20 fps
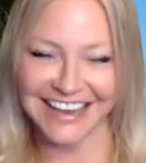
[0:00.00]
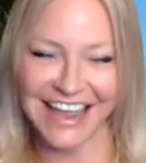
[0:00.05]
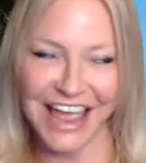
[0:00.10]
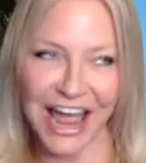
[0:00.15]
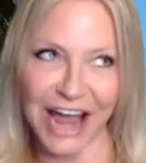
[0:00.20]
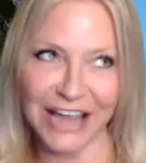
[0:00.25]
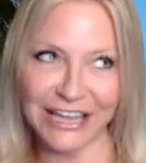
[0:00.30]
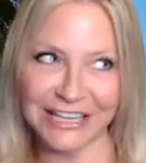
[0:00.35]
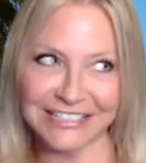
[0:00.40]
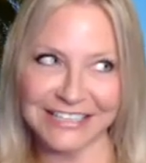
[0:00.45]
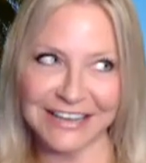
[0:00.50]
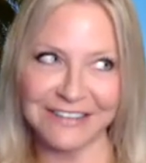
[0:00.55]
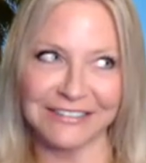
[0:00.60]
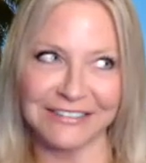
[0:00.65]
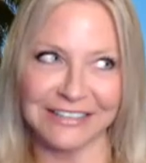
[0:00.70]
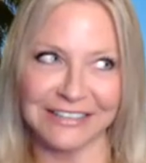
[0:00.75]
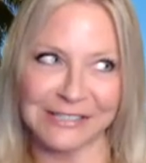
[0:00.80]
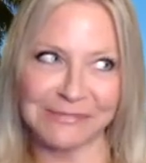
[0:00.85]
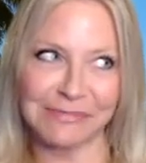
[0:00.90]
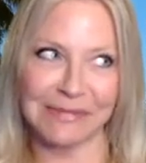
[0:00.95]
I can
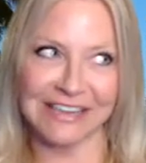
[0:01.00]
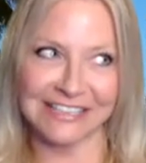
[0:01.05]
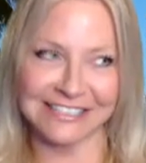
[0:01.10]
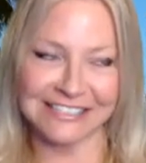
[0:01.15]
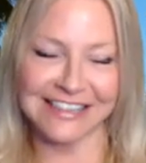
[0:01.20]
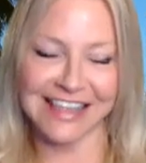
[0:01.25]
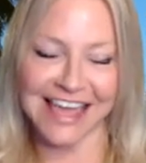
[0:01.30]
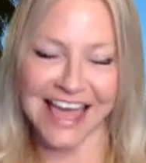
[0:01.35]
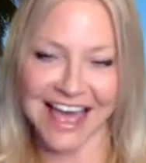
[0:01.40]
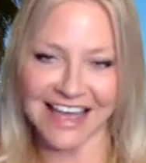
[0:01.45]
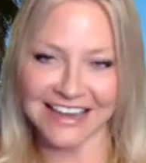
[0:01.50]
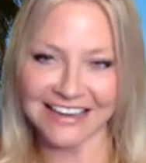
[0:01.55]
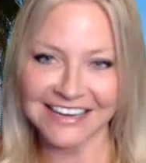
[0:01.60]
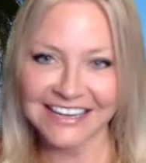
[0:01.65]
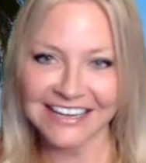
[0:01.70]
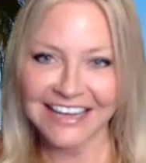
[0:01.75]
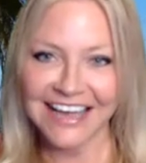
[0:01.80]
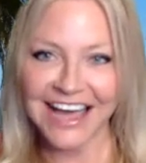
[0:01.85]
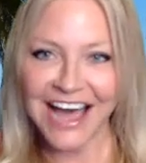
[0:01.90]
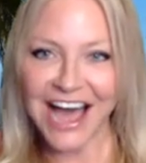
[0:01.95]
definitely speak to that.
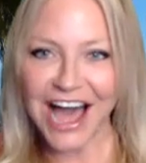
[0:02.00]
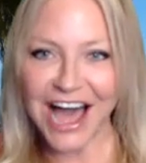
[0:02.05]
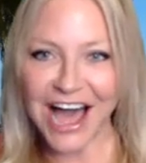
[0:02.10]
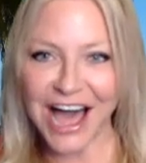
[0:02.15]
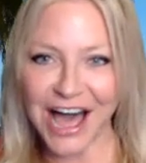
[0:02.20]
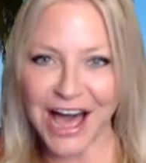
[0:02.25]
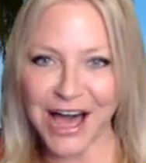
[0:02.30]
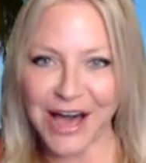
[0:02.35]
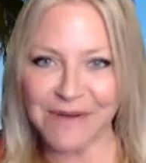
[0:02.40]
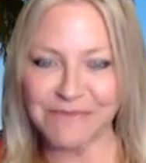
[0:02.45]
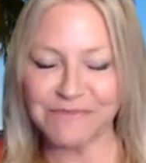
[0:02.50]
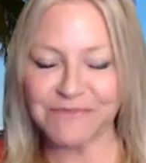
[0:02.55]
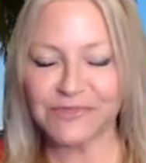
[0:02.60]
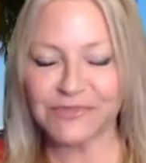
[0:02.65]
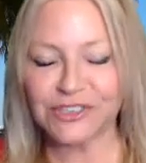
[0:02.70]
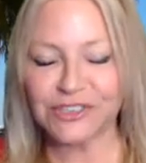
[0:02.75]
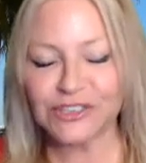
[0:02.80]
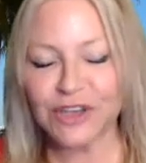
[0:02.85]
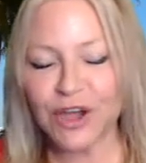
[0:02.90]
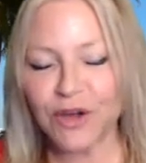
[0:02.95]

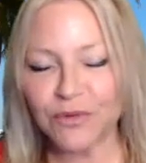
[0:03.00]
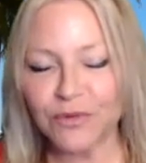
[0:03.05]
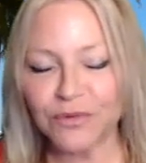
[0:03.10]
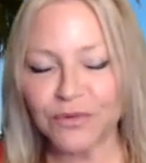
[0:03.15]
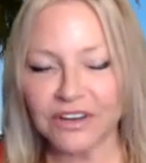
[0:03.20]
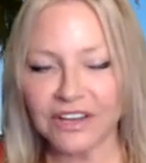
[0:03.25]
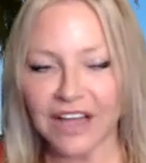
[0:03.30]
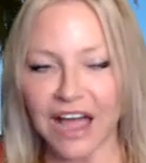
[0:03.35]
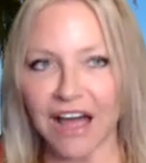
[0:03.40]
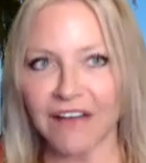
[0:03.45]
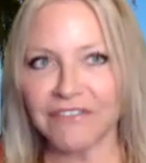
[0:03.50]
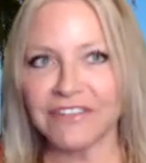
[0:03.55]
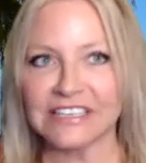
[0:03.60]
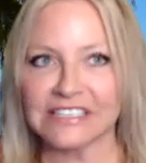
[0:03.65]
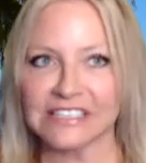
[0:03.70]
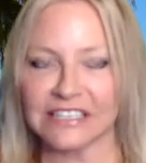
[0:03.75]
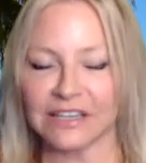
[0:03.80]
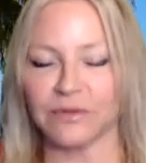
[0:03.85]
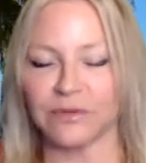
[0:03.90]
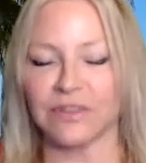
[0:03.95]
So
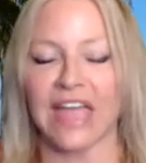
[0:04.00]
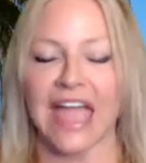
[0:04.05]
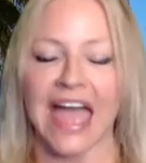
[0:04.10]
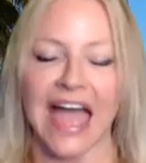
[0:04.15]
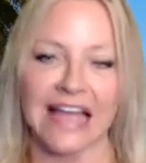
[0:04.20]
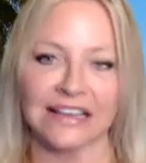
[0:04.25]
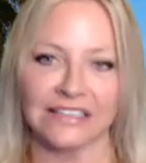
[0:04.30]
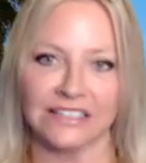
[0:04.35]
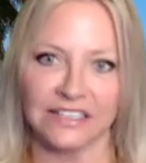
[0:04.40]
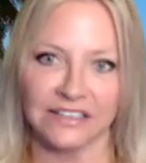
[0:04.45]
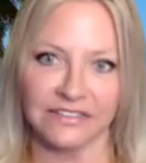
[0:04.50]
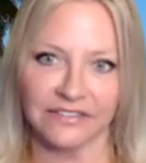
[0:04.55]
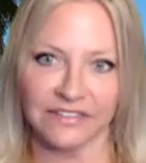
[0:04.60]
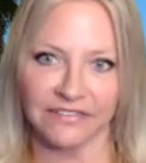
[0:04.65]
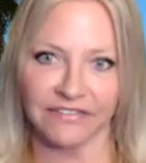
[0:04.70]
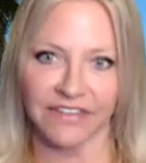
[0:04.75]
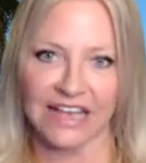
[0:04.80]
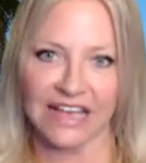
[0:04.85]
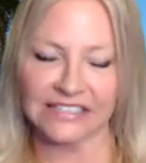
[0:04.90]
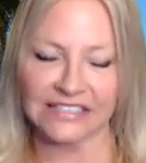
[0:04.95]
obviously with active
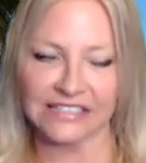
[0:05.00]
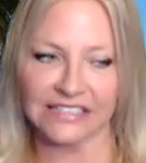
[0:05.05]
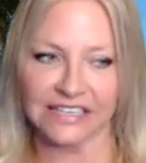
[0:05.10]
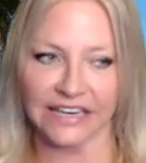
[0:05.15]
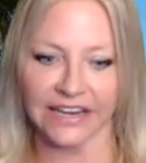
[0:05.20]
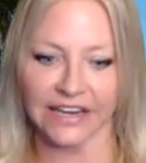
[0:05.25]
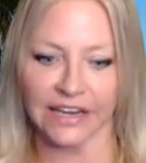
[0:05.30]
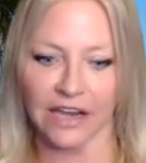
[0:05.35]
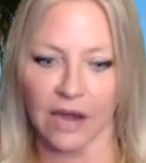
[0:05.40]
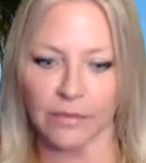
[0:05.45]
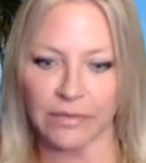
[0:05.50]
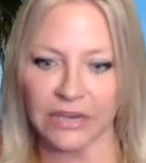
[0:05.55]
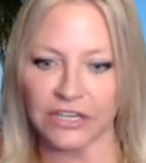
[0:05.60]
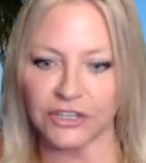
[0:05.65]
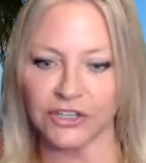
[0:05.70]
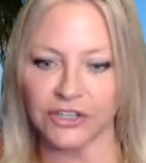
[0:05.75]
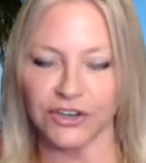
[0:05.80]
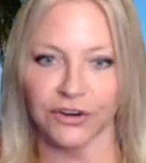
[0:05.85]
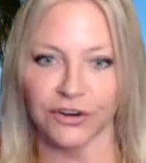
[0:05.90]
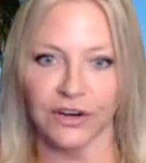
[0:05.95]
investing, I
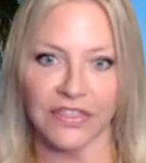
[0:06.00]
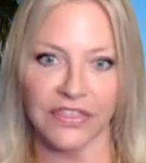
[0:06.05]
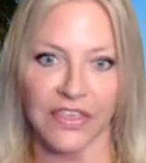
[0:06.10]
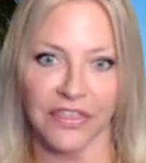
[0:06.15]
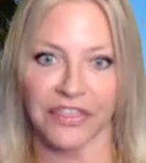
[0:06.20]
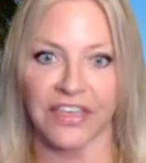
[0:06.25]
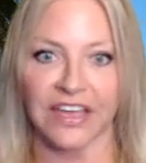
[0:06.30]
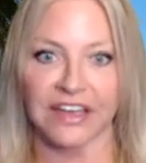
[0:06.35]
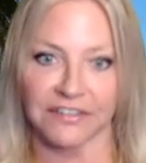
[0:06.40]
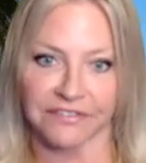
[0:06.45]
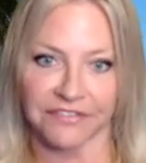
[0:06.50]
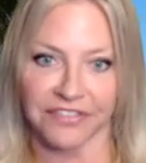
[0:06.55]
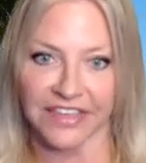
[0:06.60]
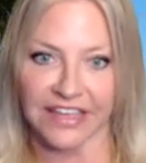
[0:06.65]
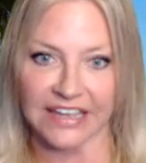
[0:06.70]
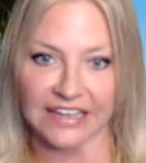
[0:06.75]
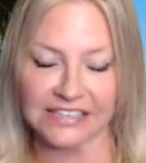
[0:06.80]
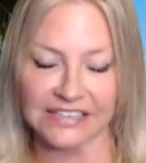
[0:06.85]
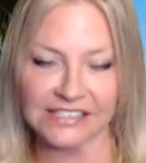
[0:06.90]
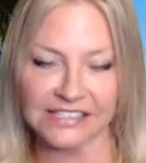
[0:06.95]
mean, you're in the thick of
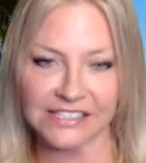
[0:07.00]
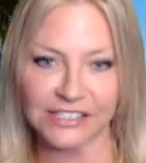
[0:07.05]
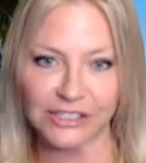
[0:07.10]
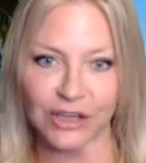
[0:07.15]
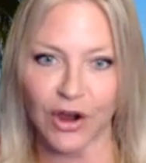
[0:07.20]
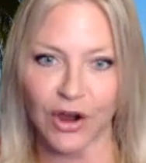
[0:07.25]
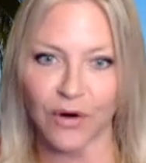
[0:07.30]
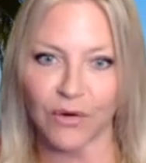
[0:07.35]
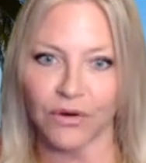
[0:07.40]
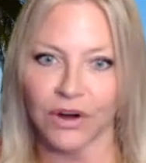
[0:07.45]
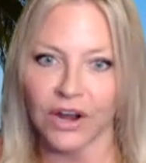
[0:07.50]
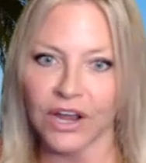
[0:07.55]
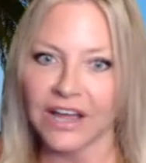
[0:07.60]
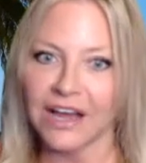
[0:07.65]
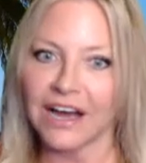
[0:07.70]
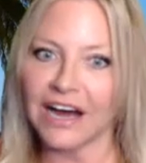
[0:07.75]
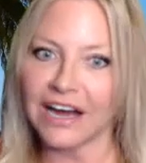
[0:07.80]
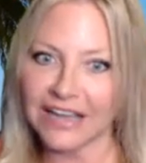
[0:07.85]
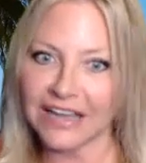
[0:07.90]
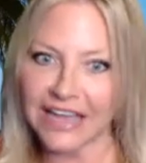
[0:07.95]
things. So
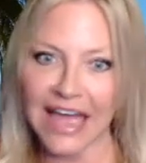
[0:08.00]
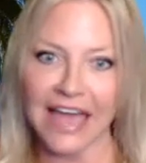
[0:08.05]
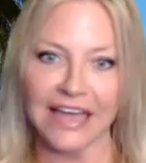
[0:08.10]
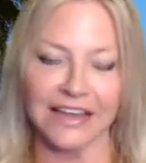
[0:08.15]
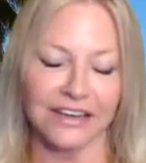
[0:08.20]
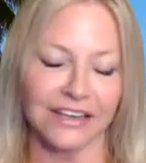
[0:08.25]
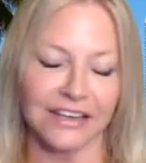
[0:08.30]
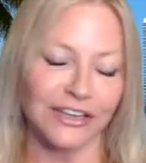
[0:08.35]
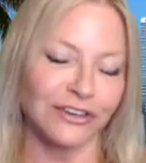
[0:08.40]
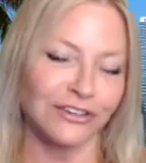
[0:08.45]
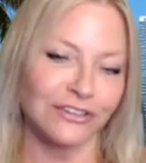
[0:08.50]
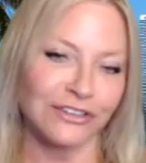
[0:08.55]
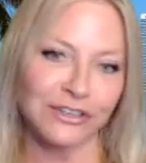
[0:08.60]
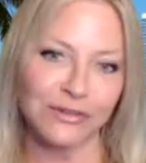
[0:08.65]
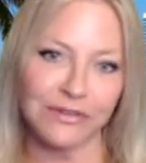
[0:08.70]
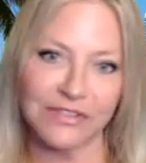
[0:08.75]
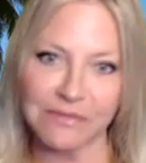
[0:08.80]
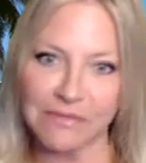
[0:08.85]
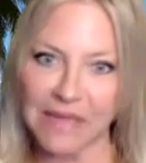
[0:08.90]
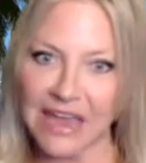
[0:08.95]
again, you're
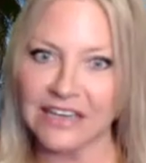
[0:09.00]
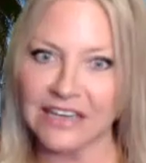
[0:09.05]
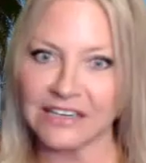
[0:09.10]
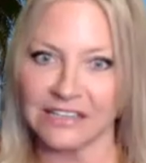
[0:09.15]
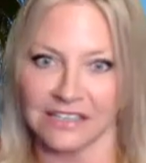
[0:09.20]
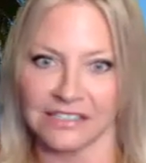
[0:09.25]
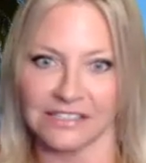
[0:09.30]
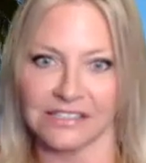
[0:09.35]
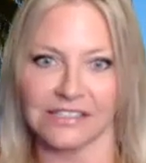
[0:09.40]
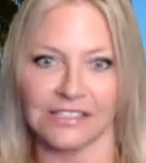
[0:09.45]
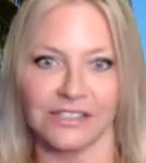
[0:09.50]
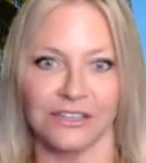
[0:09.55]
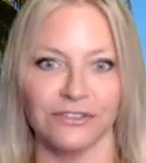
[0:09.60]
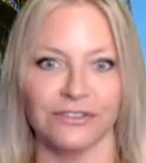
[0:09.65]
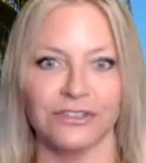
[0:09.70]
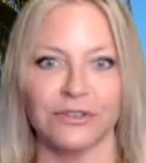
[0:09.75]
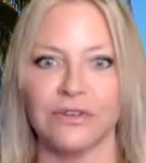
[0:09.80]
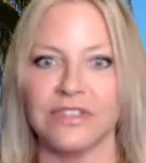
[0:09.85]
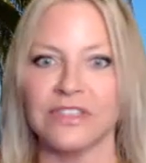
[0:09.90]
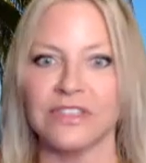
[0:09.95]
doing the maintenance, you're
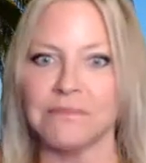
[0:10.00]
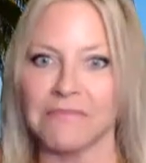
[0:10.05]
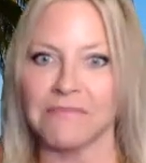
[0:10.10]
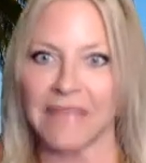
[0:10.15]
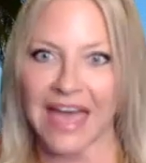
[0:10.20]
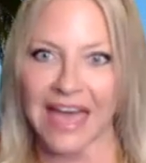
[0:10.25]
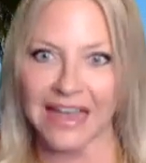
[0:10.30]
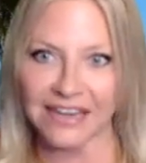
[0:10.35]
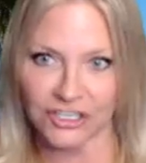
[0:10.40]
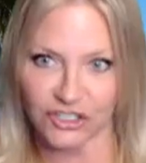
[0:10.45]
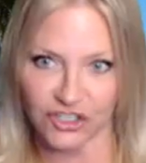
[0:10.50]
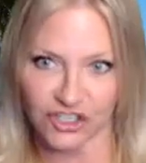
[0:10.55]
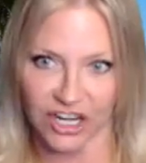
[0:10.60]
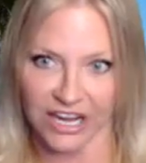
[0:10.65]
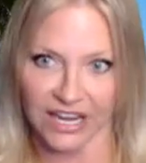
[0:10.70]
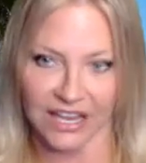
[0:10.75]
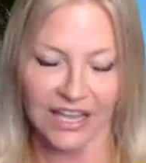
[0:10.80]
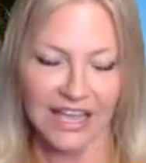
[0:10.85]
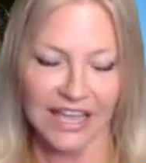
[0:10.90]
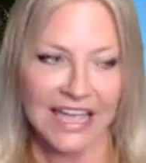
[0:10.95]
doing the
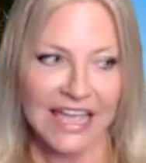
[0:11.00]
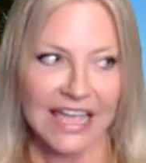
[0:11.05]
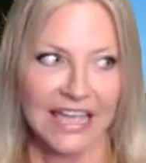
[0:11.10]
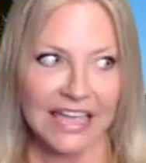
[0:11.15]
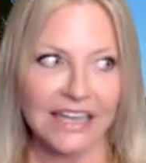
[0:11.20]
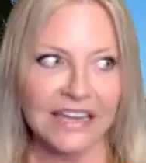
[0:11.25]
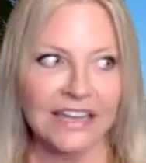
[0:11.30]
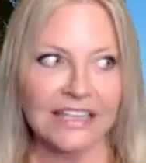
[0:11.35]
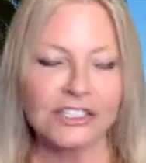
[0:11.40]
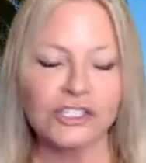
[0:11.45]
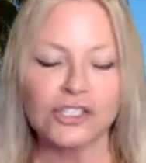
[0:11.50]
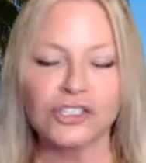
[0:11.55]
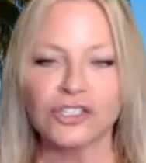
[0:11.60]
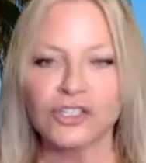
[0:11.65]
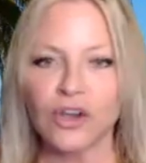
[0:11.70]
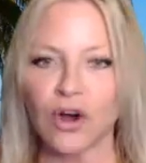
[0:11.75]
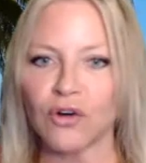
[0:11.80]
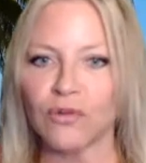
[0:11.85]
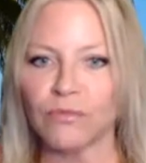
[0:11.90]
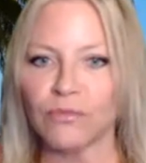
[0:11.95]
managing, and it's
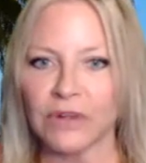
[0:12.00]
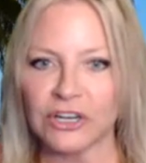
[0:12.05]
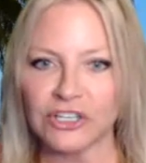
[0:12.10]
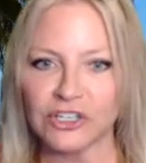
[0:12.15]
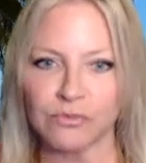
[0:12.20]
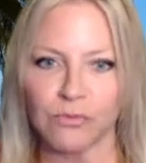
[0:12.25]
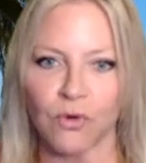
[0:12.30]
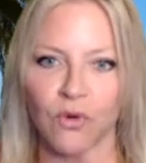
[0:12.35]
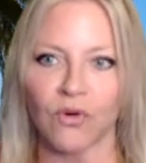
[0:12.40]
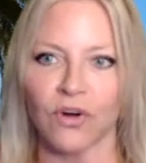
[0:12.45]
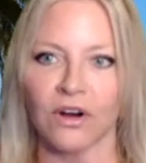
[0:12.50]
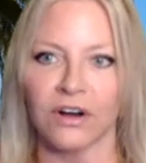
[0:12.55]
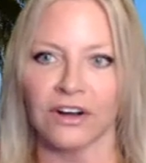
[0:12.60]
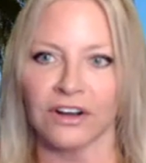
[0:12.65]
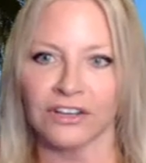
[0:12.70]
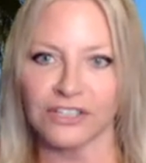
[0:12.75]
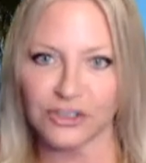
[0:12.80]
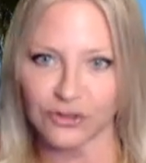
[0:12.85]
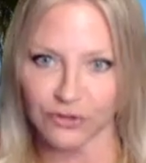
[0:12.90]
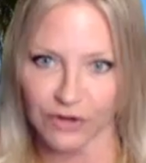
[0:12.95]
so much
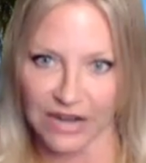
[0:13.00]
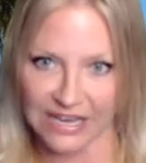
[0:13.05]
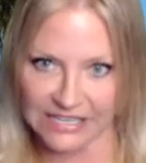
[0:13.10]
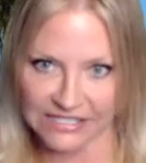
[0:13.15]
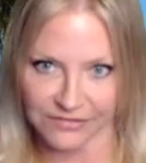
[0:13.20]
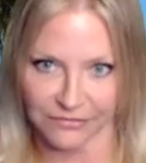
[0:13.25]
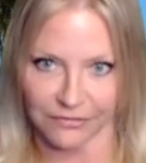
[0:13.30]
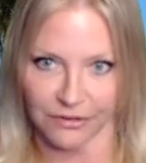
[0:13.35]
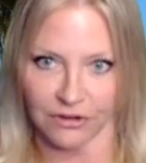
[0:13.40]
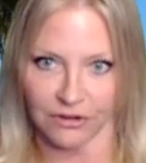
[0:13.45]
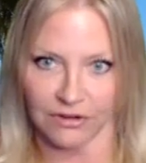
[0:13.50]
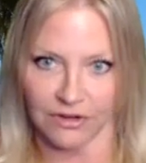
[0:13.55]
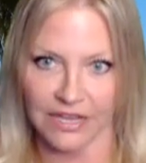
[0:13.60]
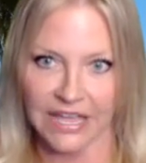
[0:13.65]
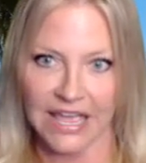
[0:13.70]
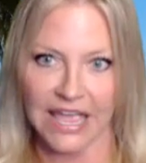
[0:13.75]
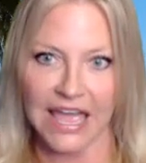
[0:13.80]
more stressful.